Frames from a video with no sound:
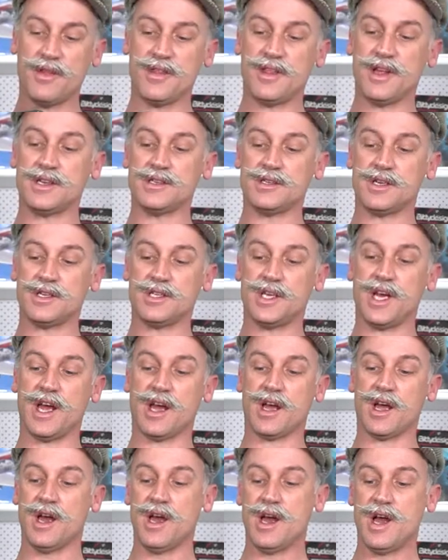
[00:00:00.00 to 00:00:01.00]
of things to check,
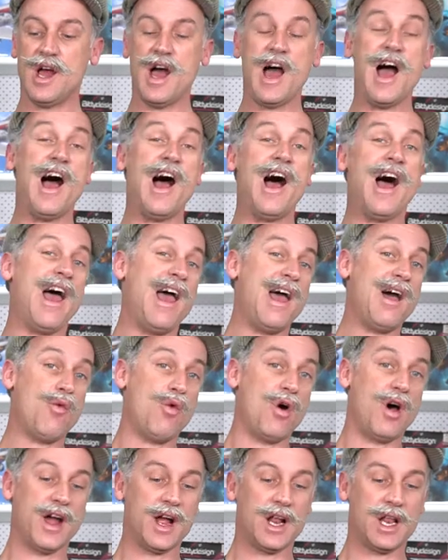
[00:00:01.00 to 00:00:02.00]
uh, how
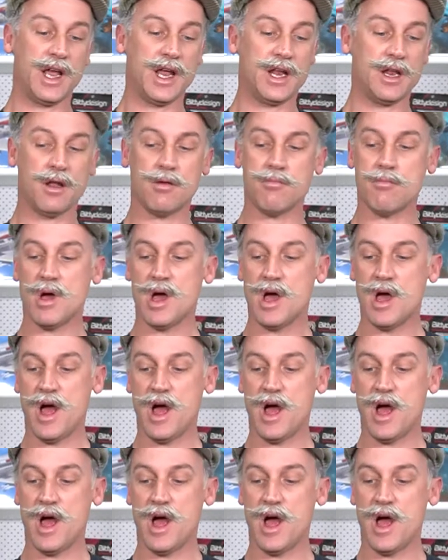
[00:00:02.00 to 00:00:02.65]
I clean them,